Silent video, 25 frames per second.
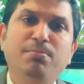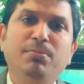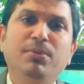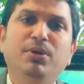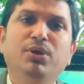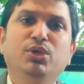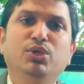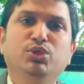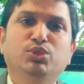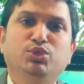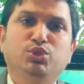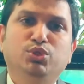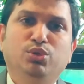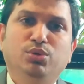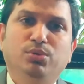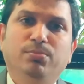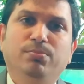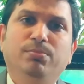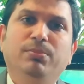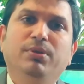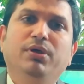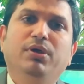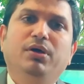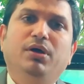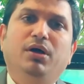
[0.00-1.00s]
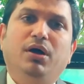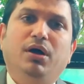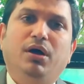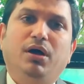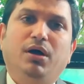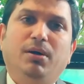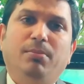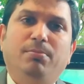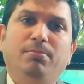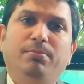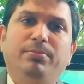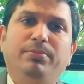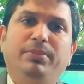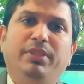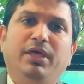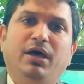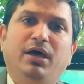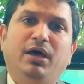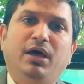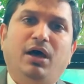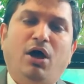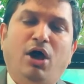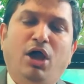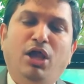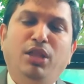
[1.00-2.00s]
So the
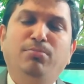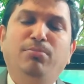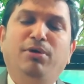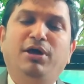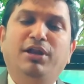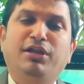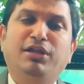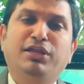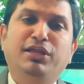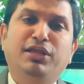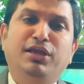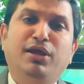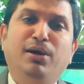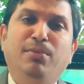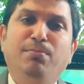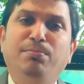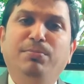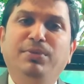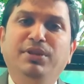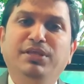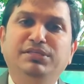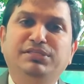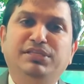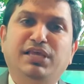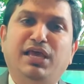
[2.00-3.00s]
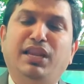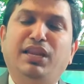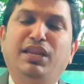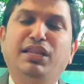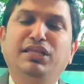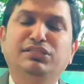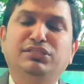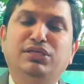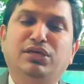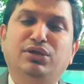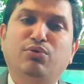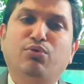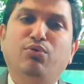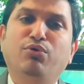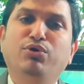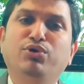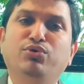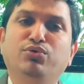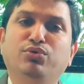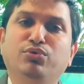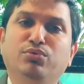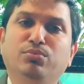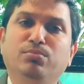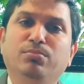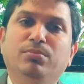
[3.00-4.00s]
oil marketing companies' earnings are going to
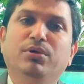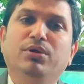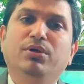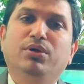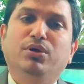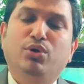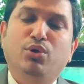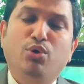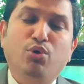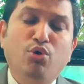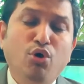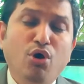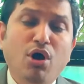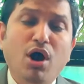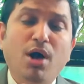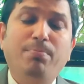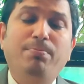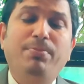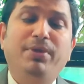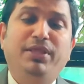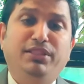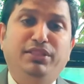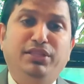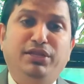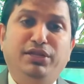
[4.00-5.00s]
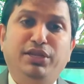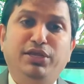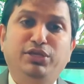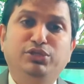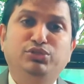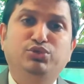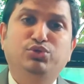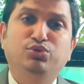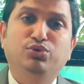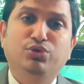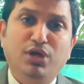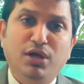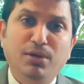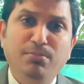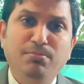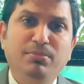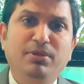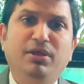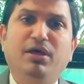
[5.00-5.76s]
go up in the days to come